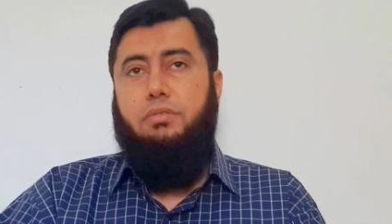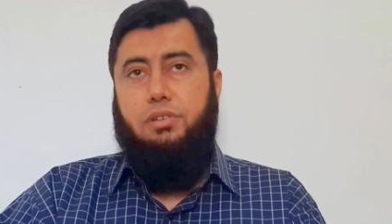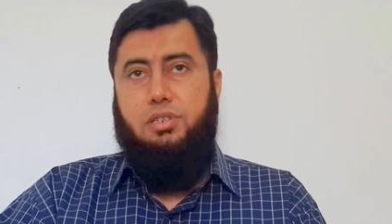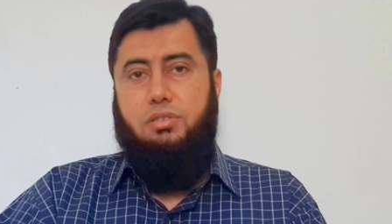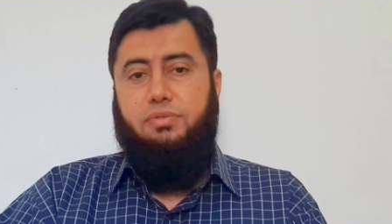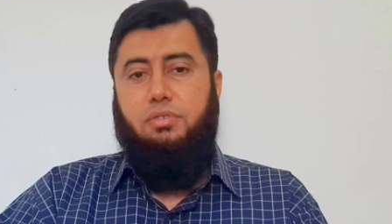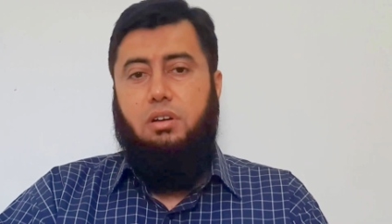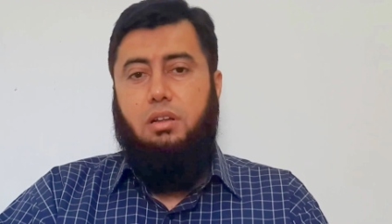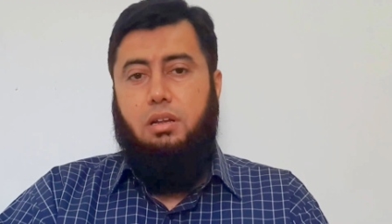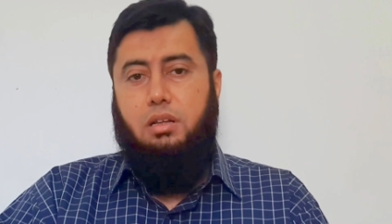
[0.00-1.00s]
First of
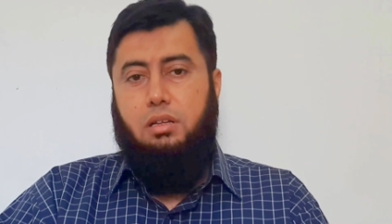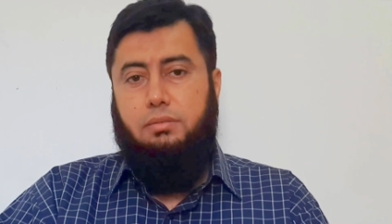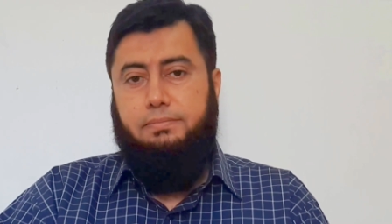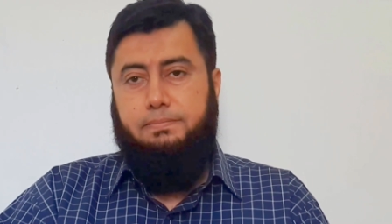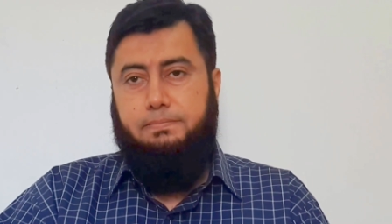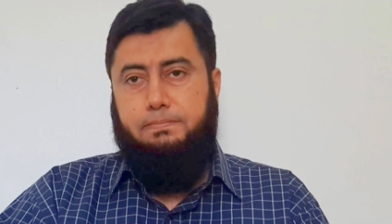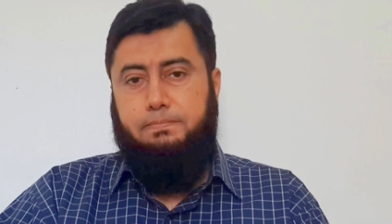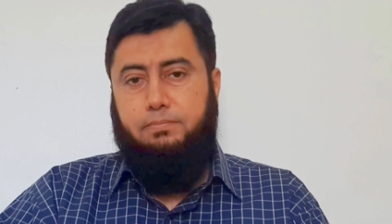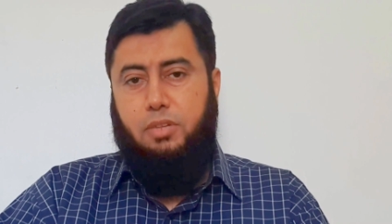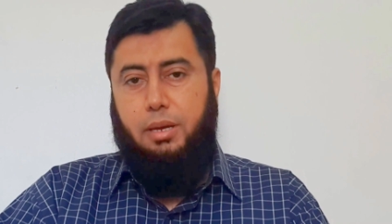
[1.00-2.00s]
all,
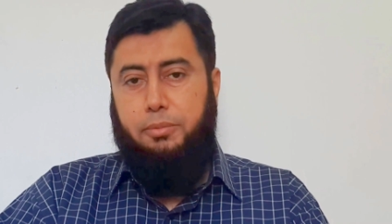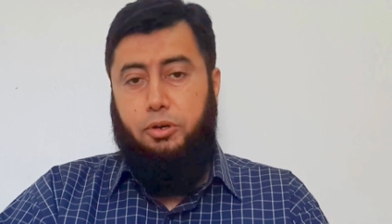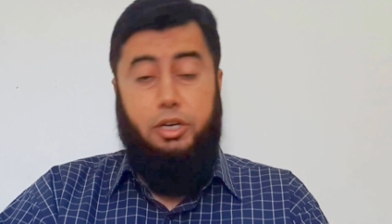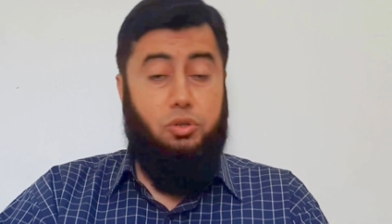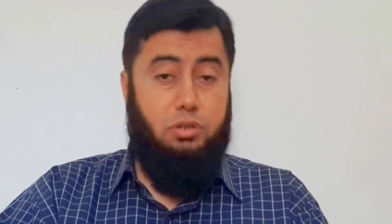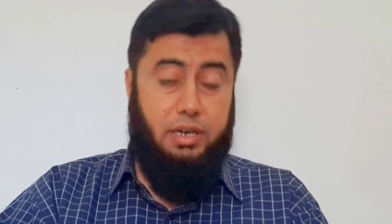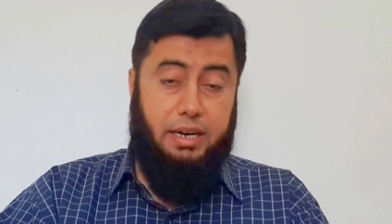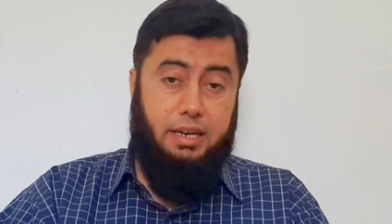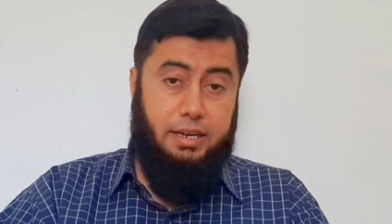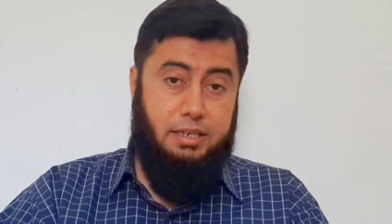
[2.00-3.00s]
I'm going to
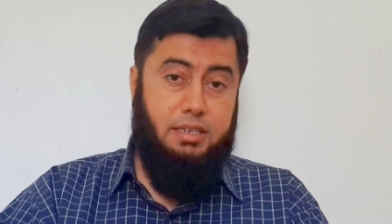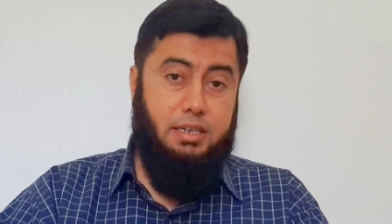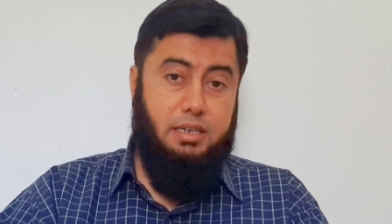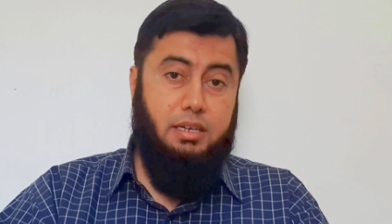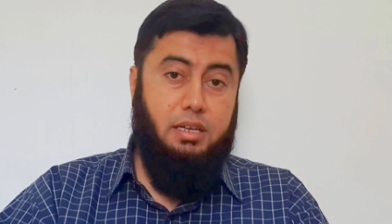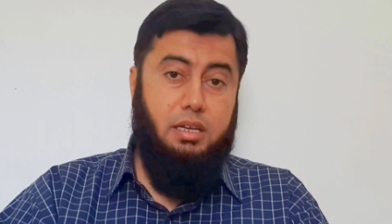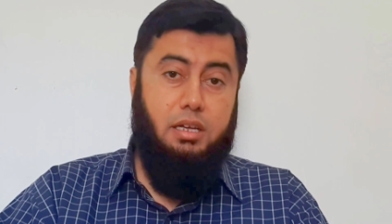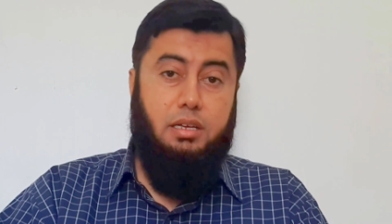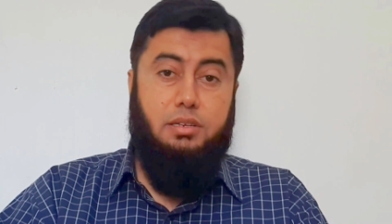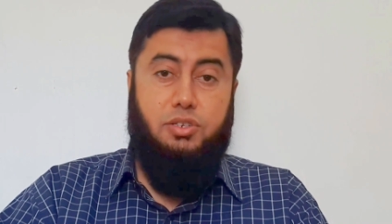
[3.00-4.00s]
highlight that
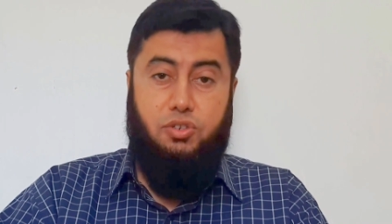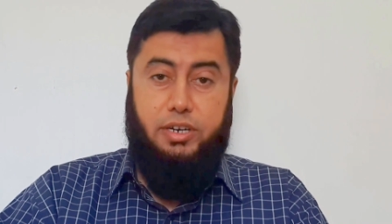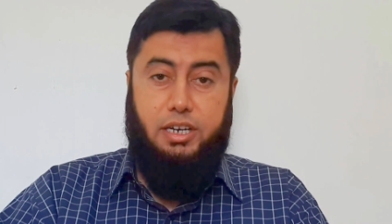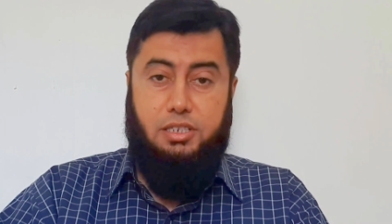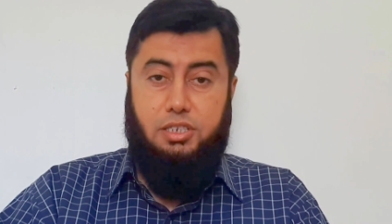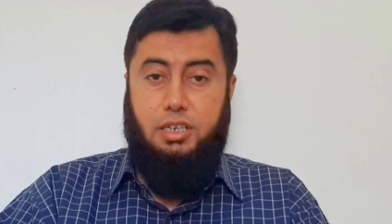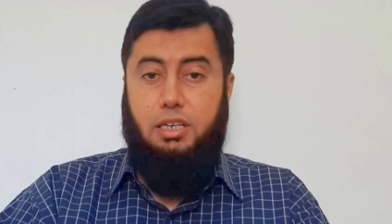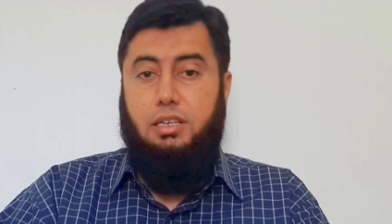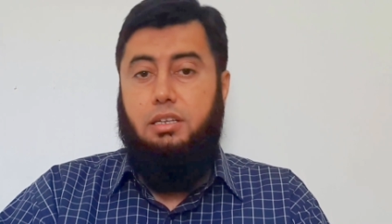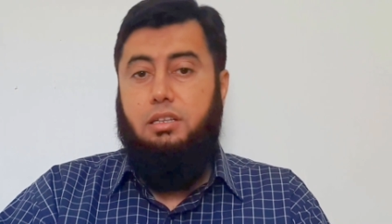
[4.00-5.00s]
strategy,